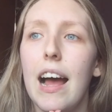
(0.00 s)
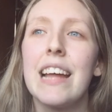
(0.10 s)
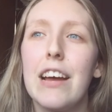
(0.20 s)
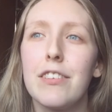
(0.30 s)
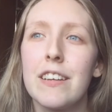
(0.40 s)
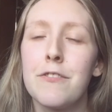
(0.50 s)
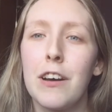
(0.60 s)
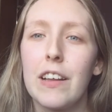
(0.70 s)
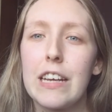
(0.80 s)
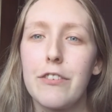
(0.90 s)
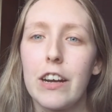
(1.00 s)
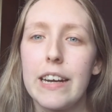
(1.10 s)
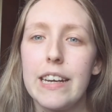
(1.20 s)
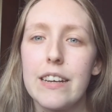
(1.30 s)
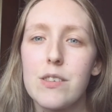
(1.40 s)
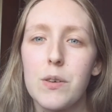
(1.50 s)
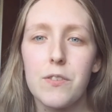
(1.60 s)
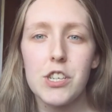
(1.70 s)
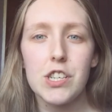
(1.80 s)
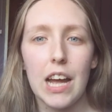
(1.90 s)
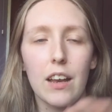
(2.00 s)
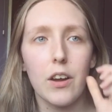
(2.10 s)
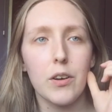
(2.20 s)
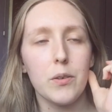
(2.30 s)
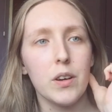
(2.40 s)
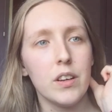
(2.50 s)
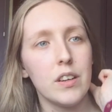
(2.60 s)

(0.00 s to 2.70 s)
Evelyn felt like a very sort of shallow,